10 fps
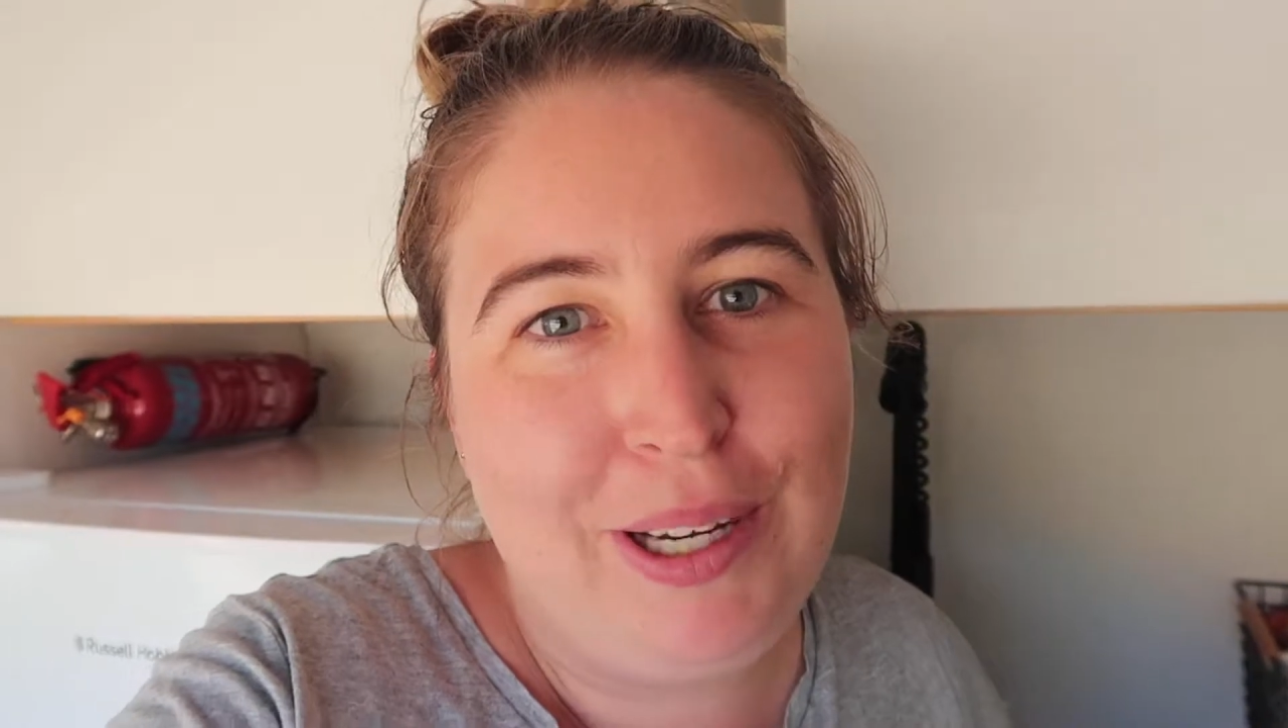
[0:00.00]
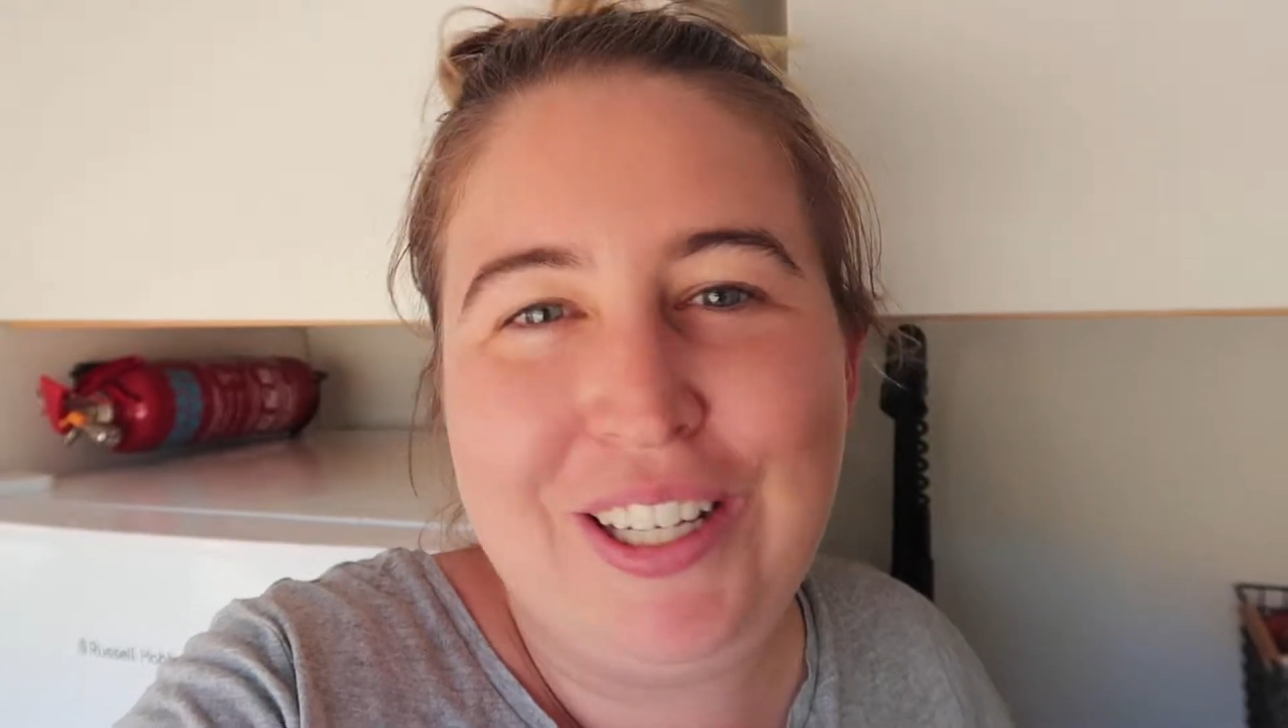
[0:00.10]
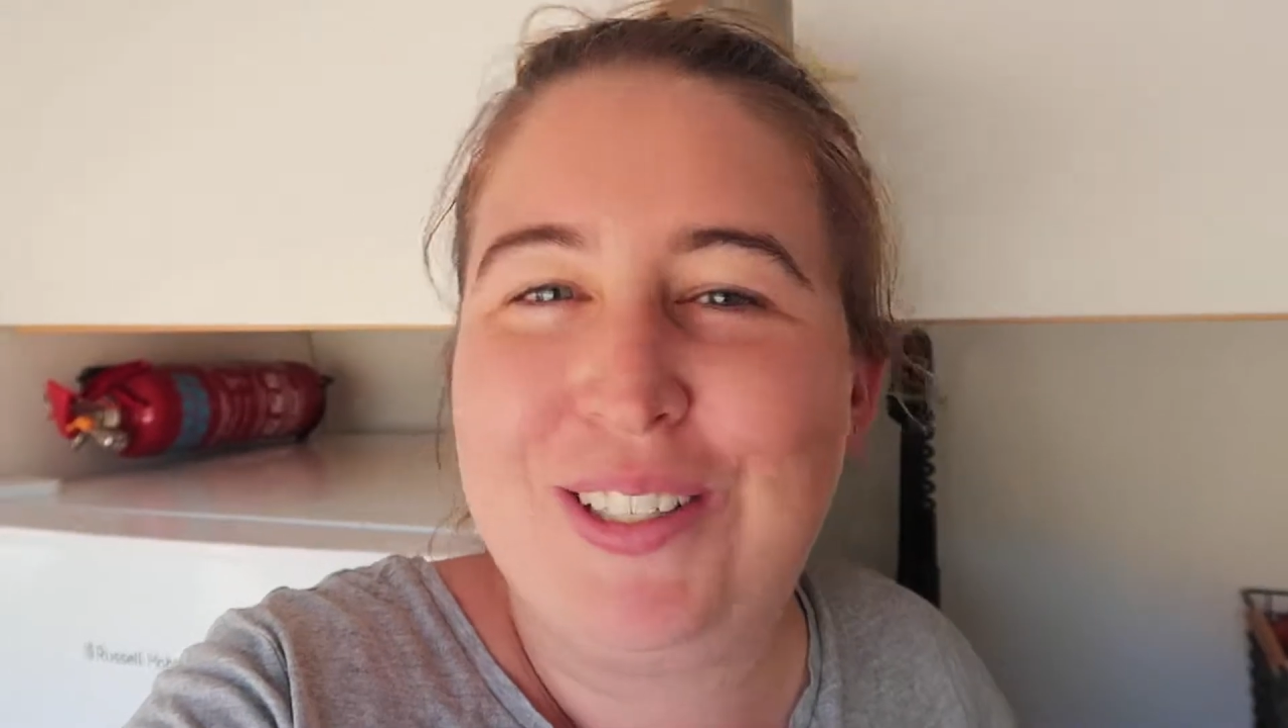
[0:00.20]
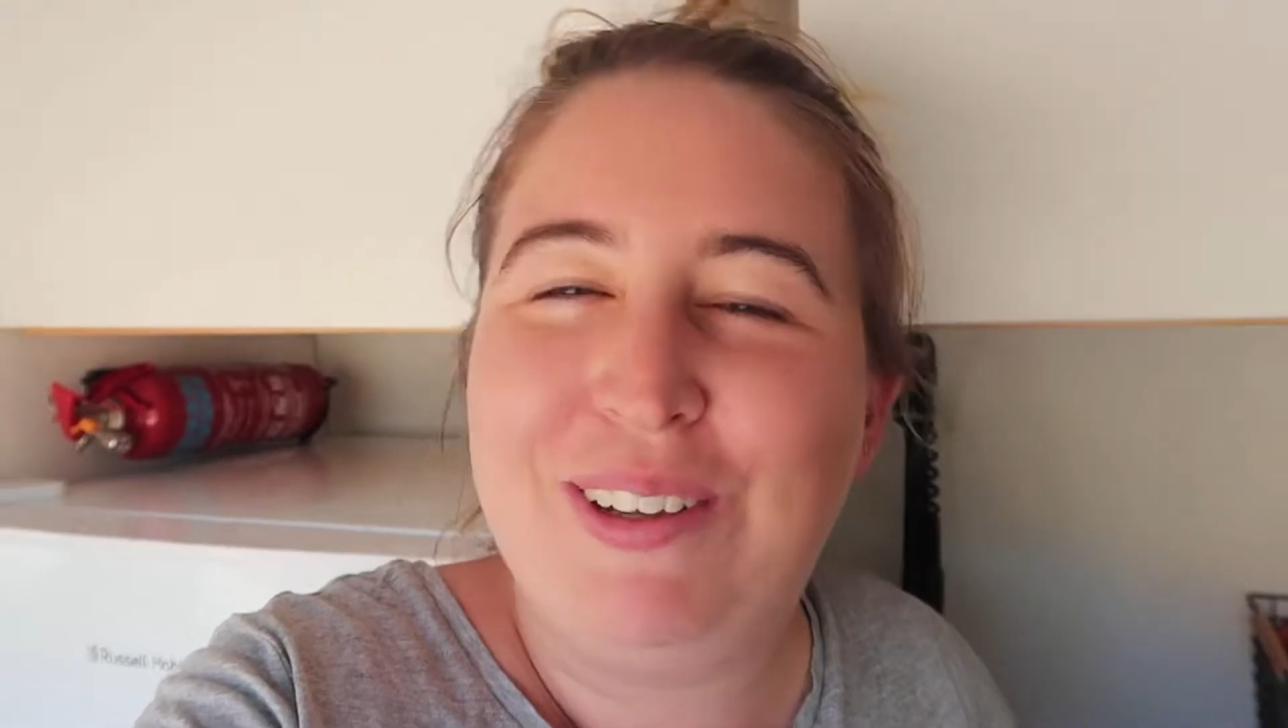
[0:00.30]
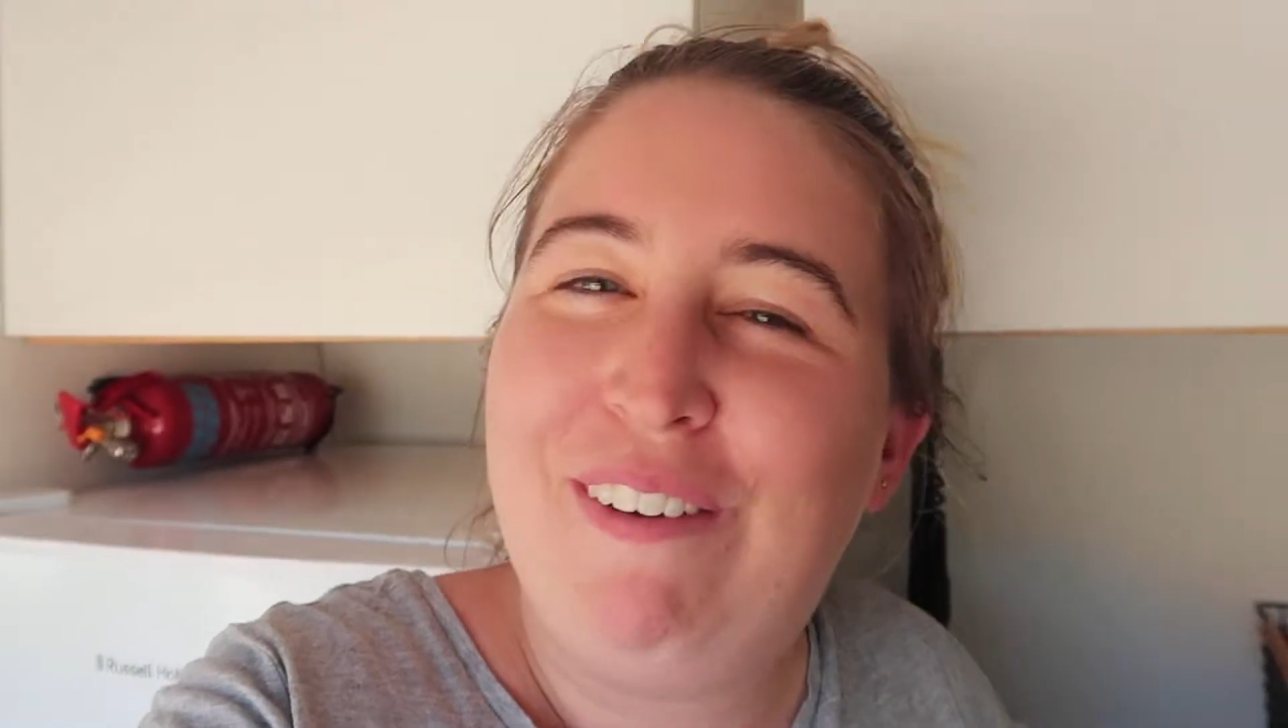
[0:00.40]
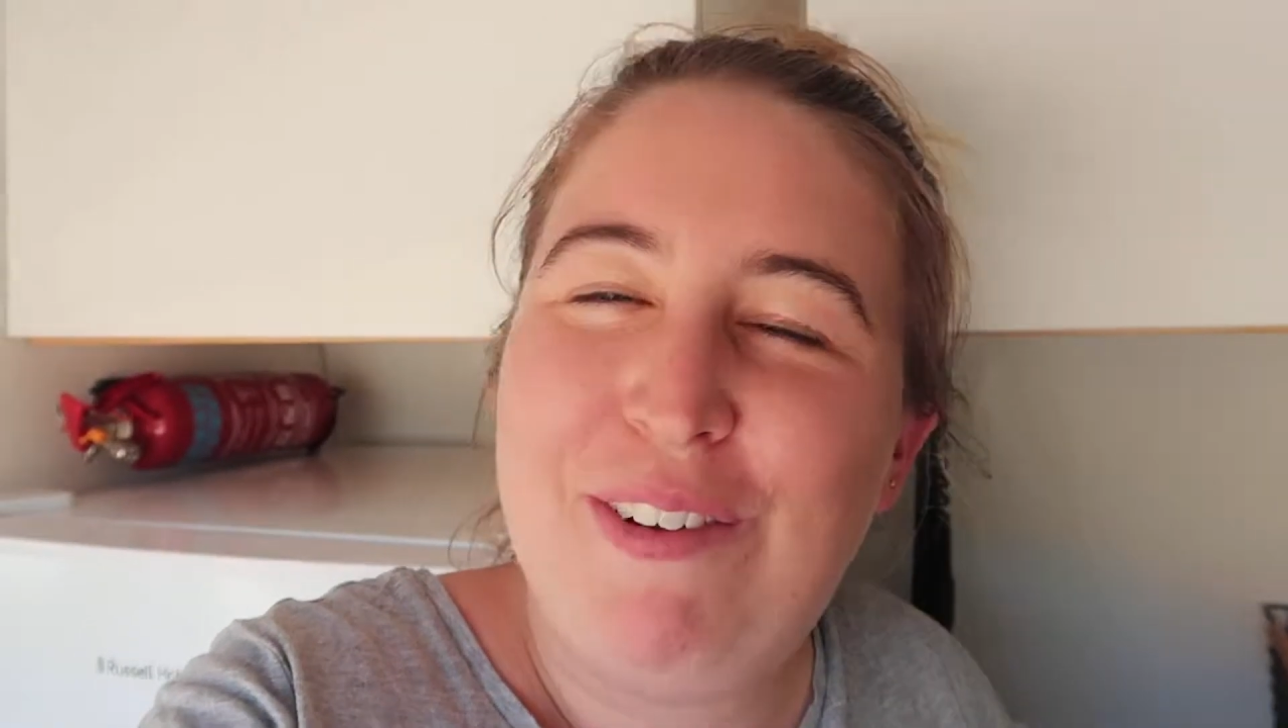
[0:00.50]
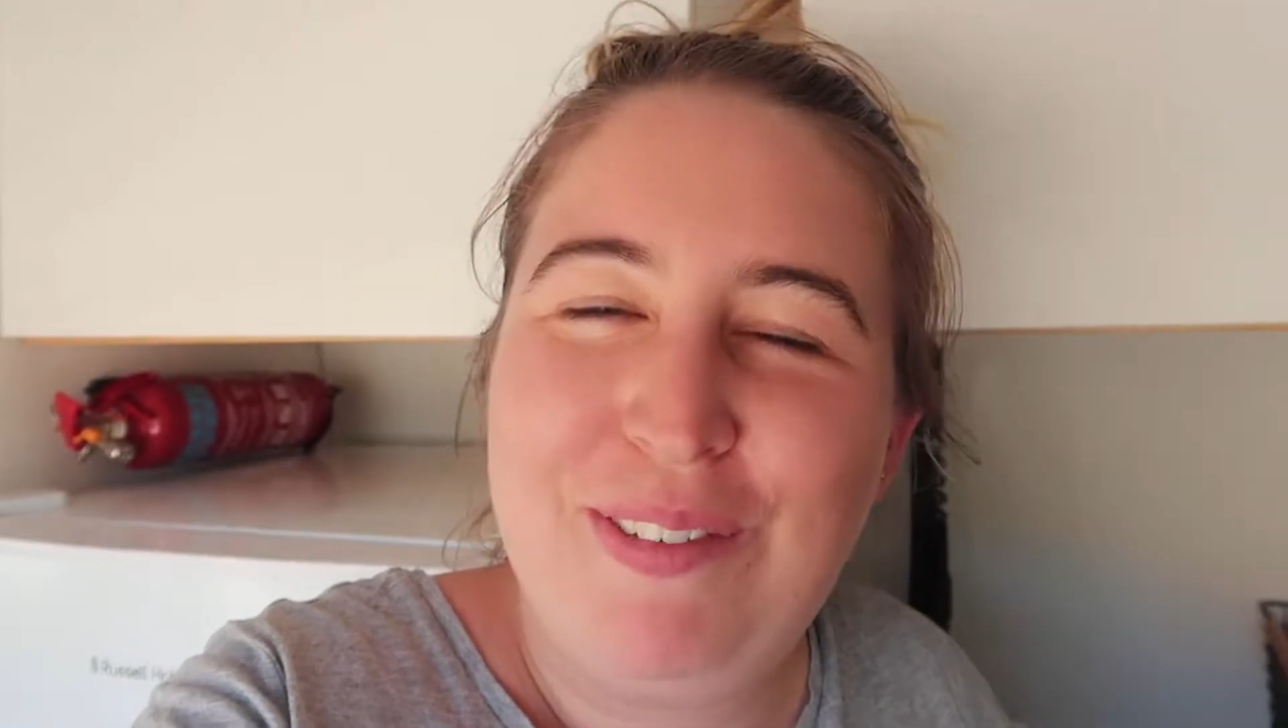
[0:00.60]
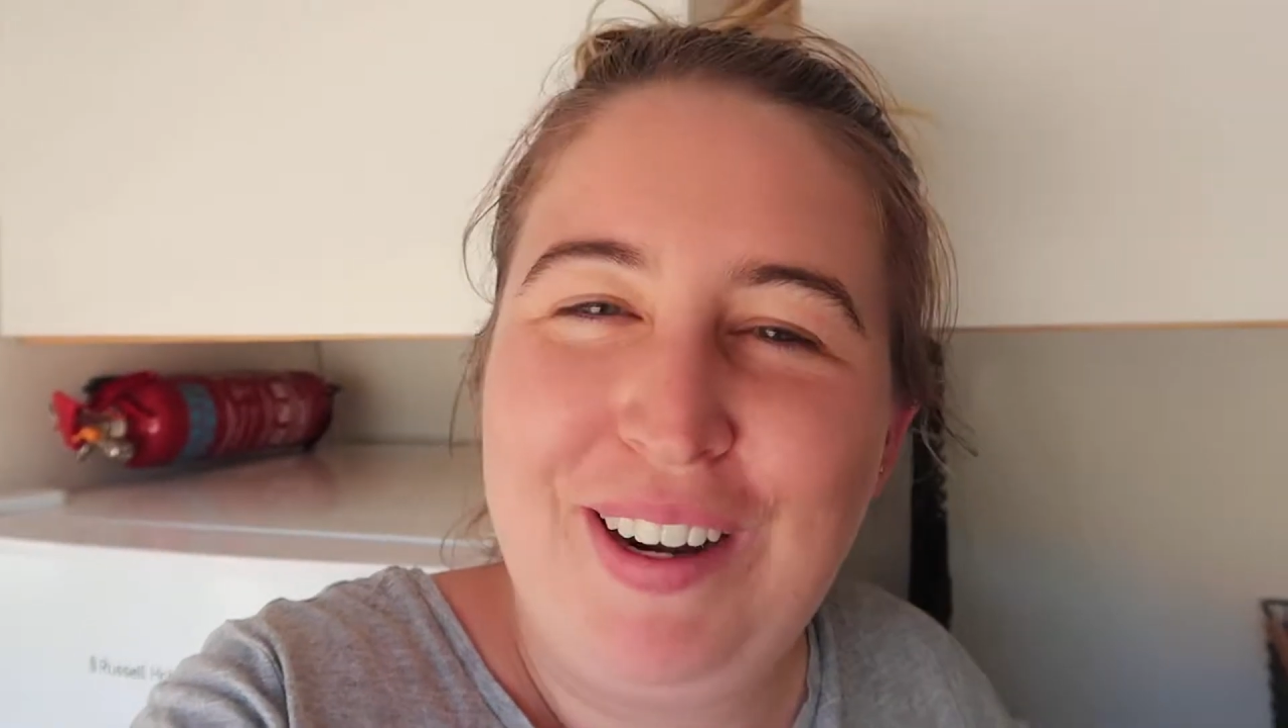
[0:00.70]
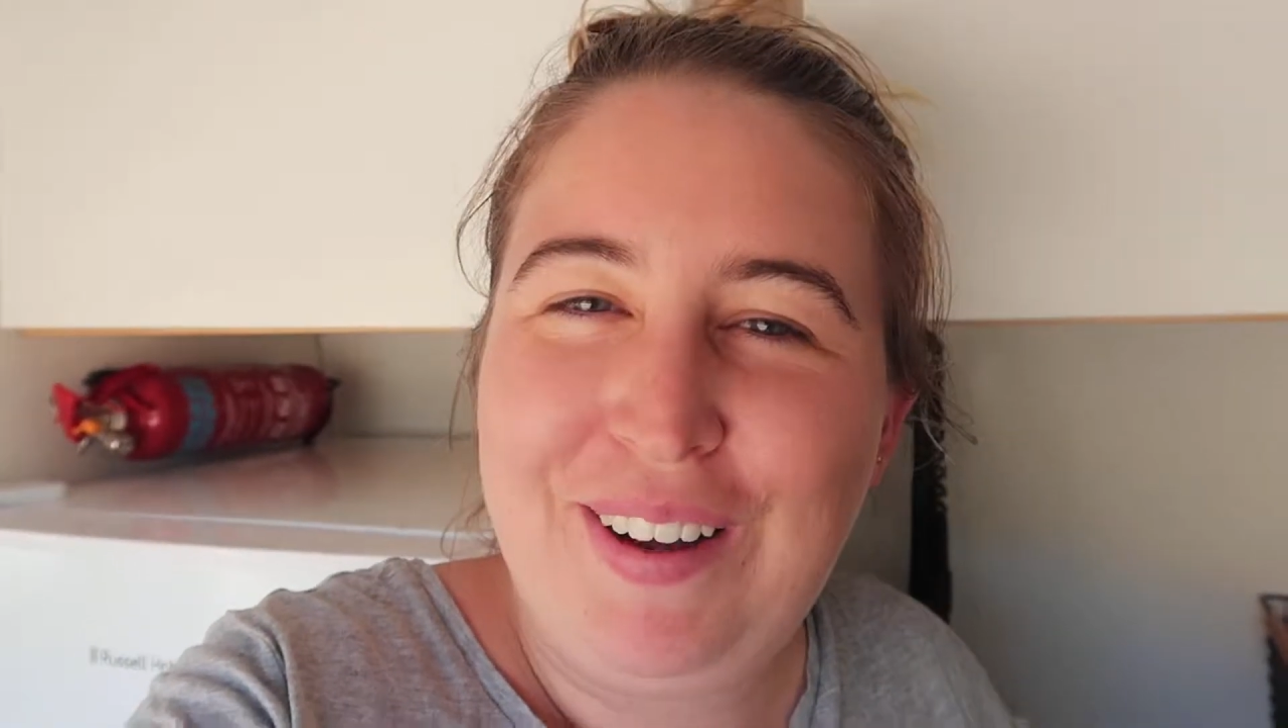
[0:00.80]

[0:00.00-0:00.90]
because we haven't been